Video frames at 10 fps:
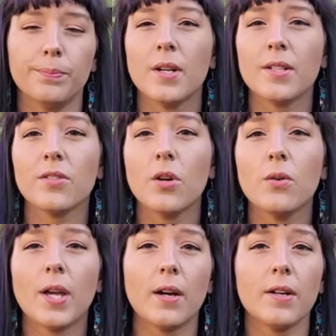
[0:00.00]
Direct
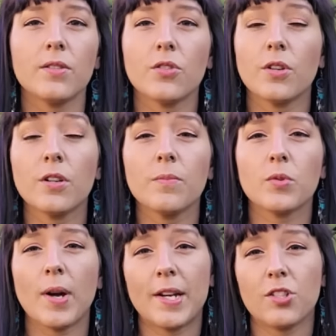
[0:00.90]
sow carrots,
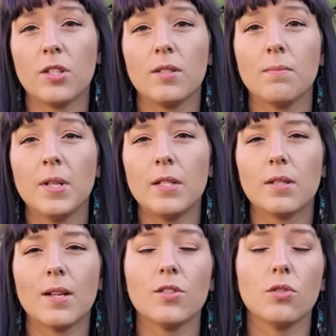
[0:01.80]
turnips, radishes, and
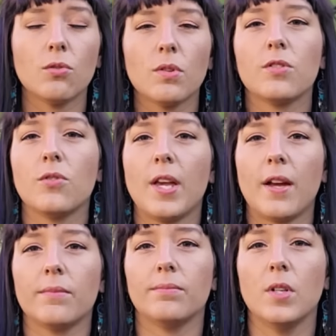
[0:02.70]
beets as soon as you can.